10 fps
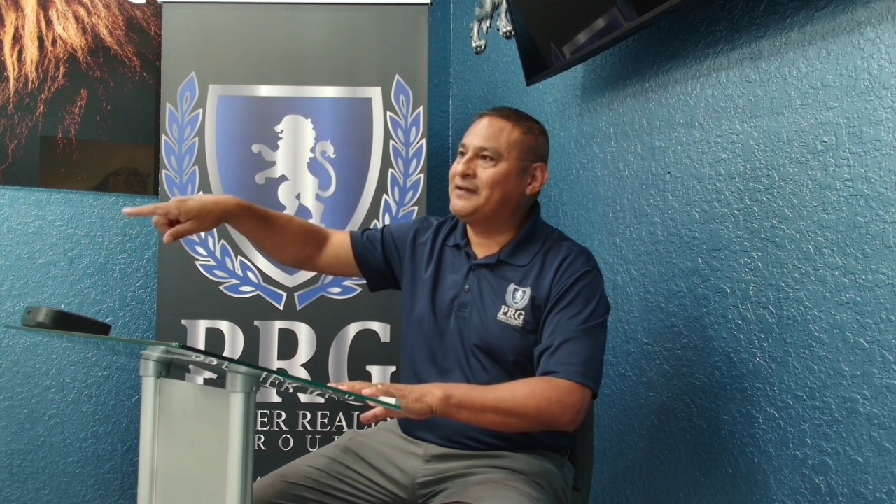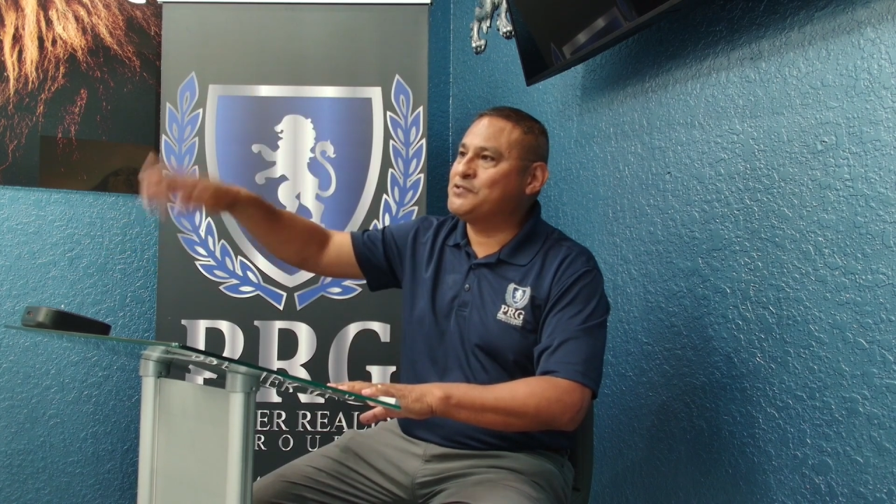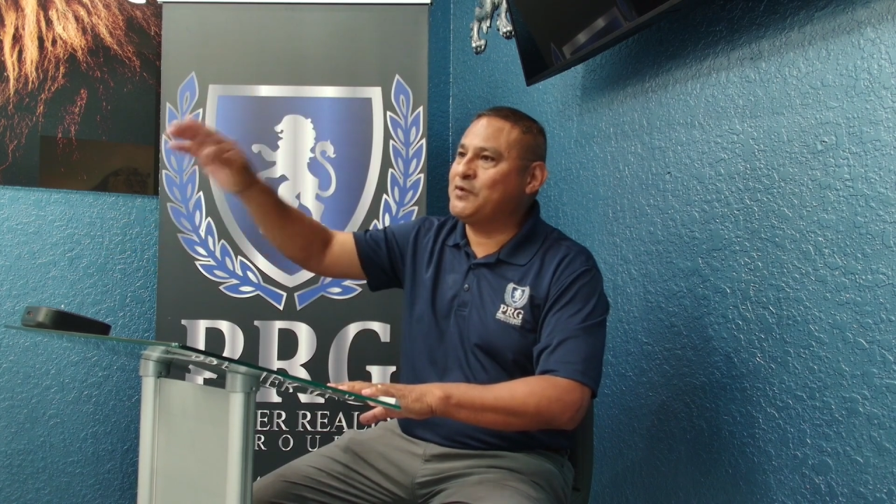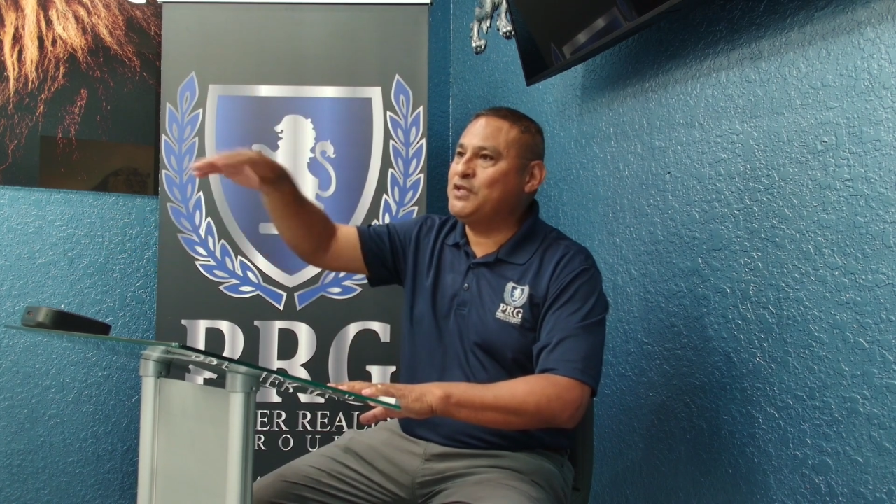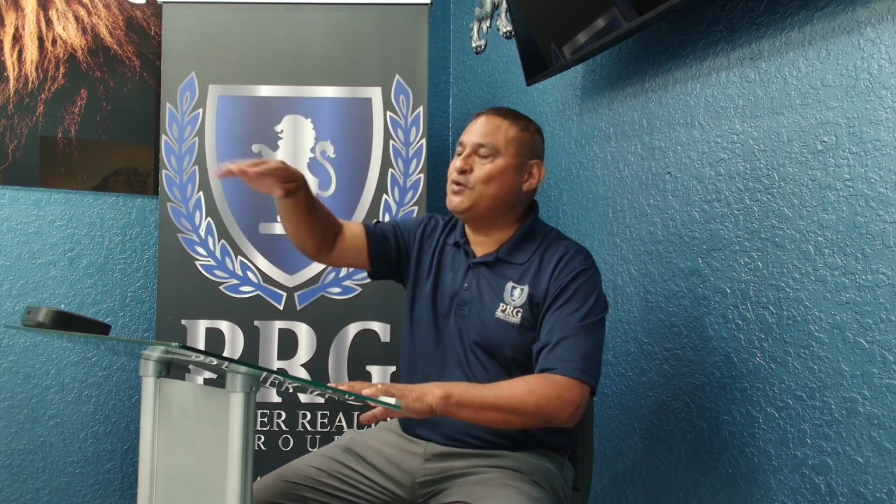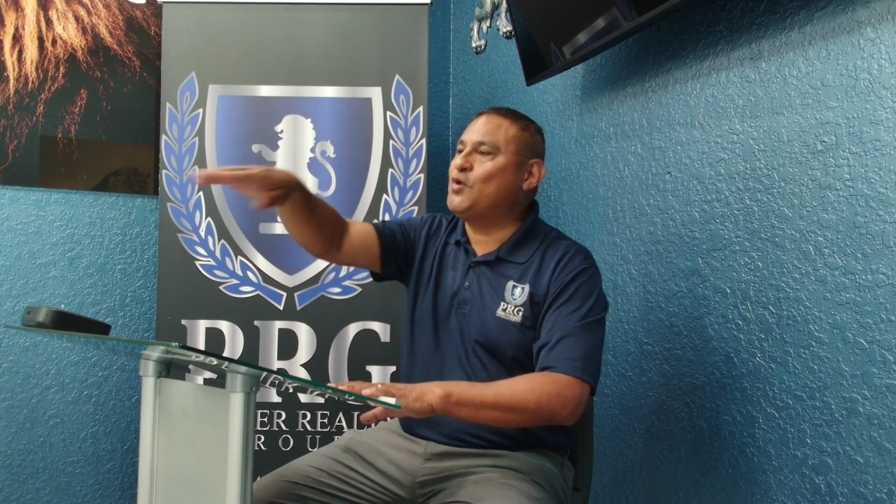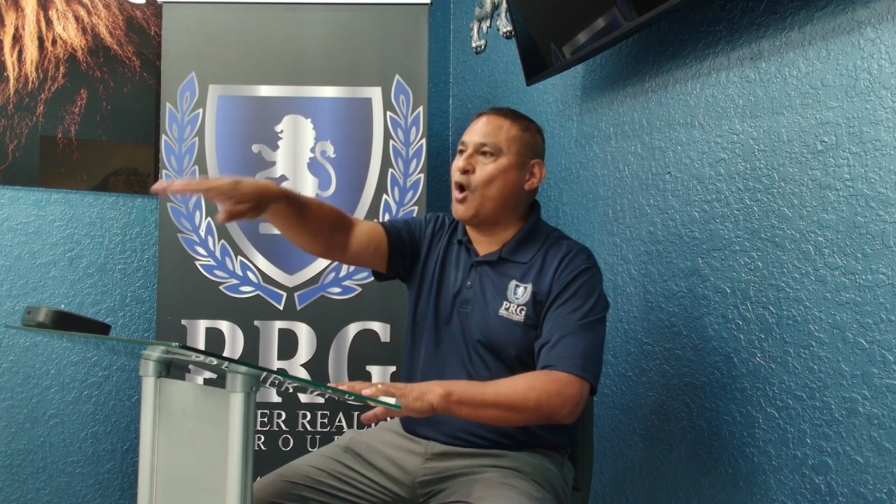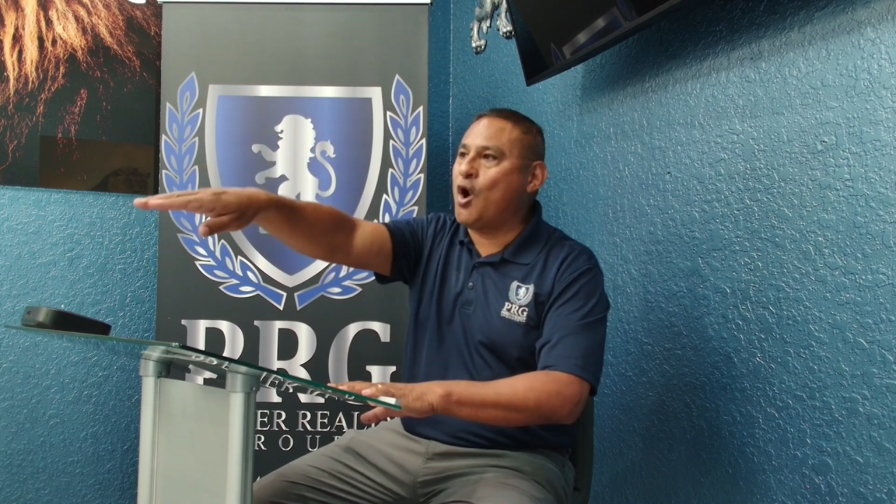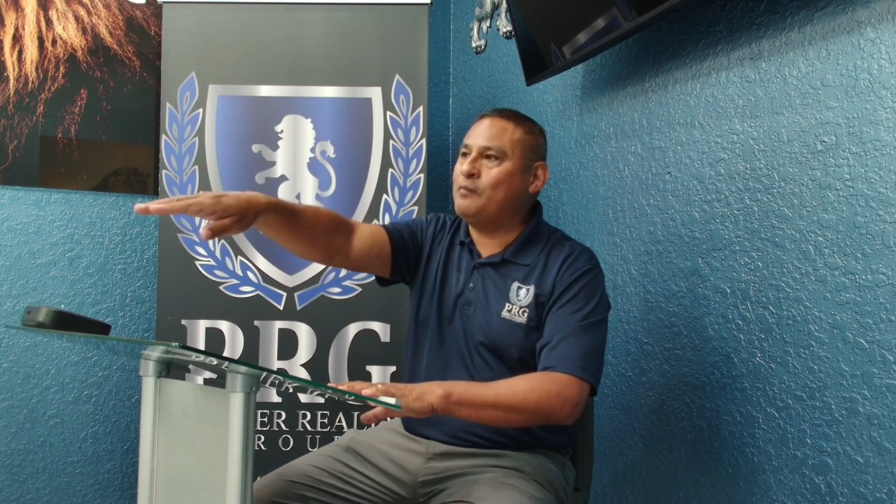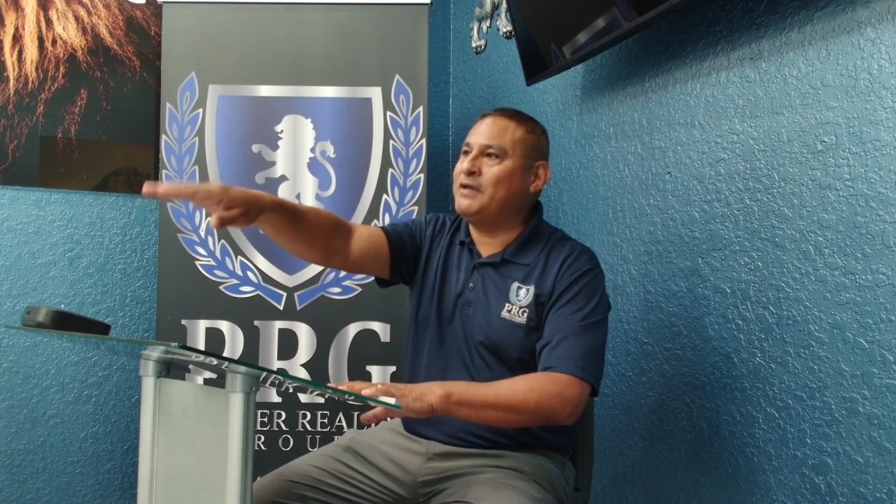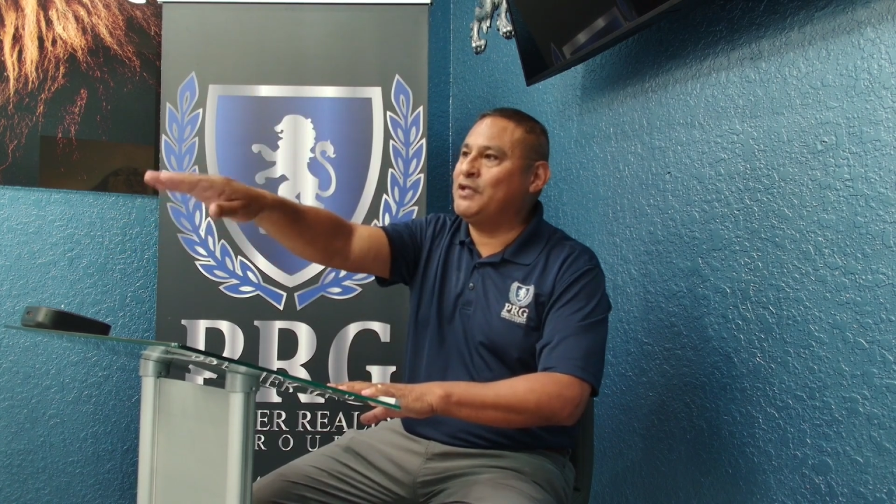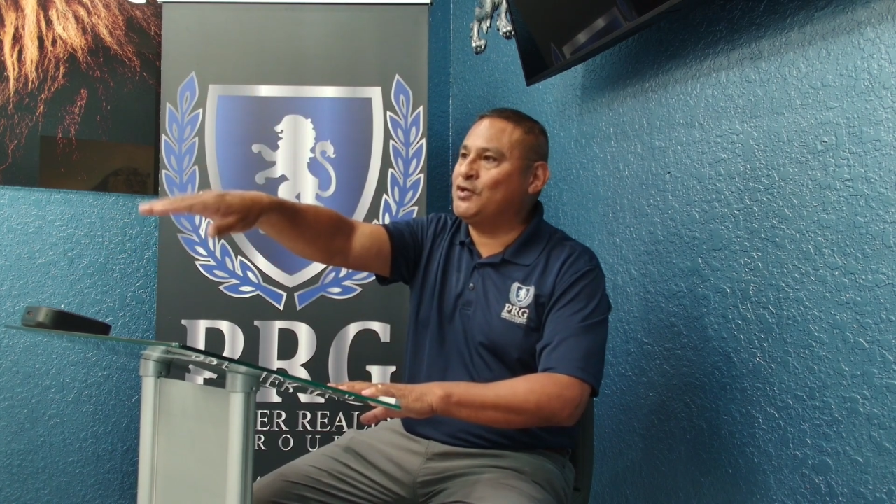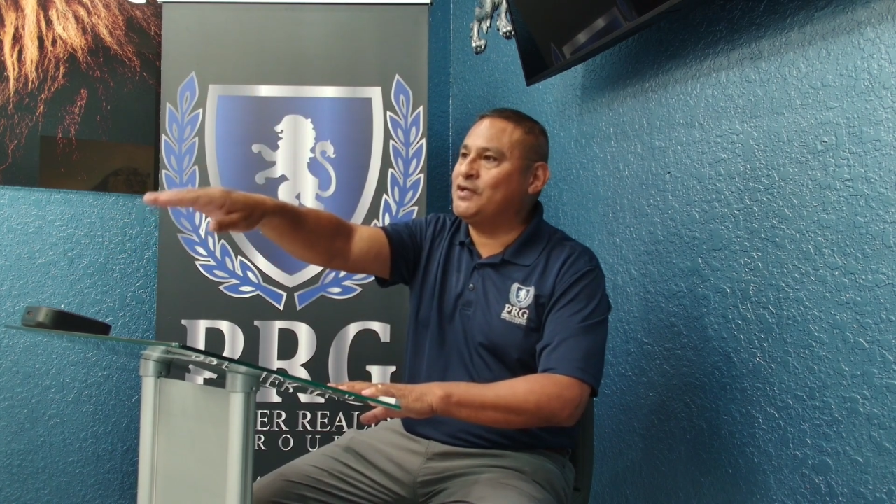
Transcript: Because when you call me,